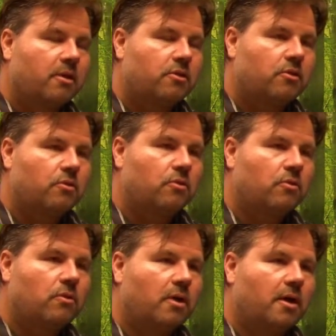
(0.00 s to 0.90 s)

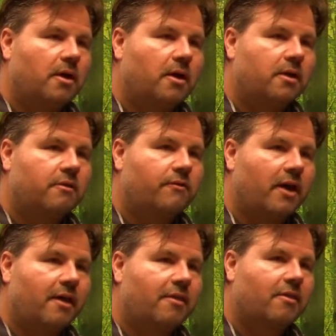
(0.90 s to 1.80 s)
to a
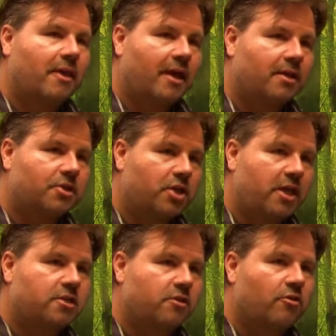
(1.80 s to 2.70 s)
device that
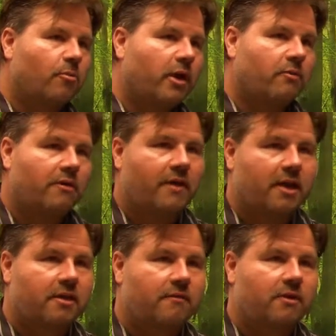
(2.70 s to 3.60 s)
changes your brainwave
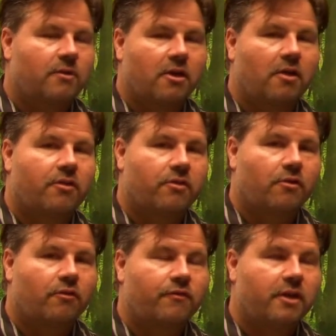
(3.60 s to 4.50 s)
activity. We call this
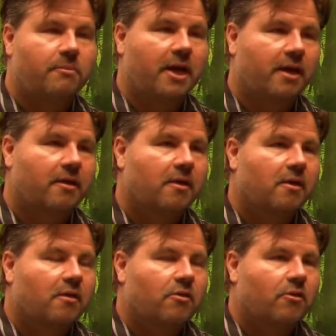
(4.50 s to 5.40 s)
neurofeedback.
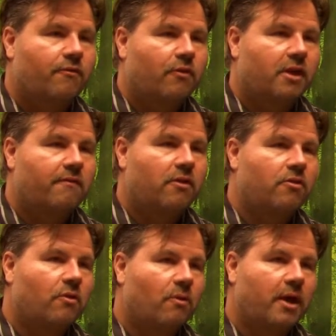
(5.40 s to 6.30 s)
So if we're giving
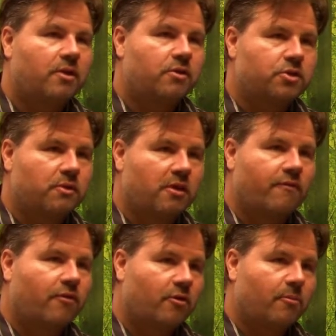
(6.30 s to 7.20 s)
you the right nutrients
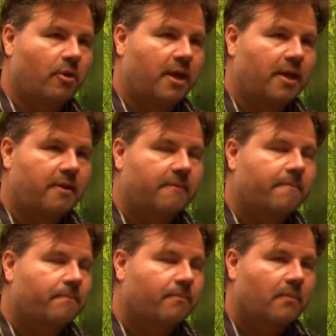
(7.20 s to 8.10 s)
for your brain,
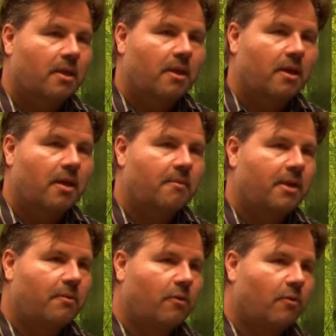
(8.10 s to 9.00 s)

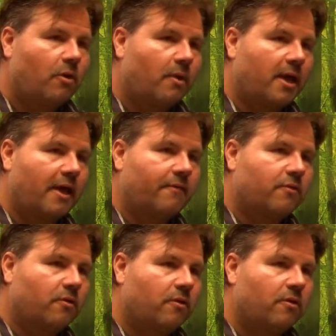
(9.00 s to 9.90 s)
and we're going
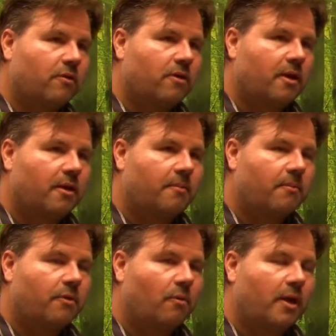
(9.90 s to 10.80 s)
after
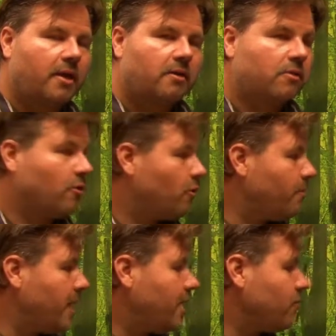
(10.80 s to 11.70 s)
the right neural
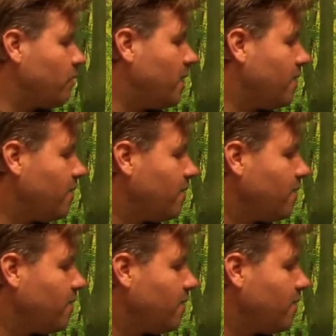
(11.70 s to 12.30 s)
pathways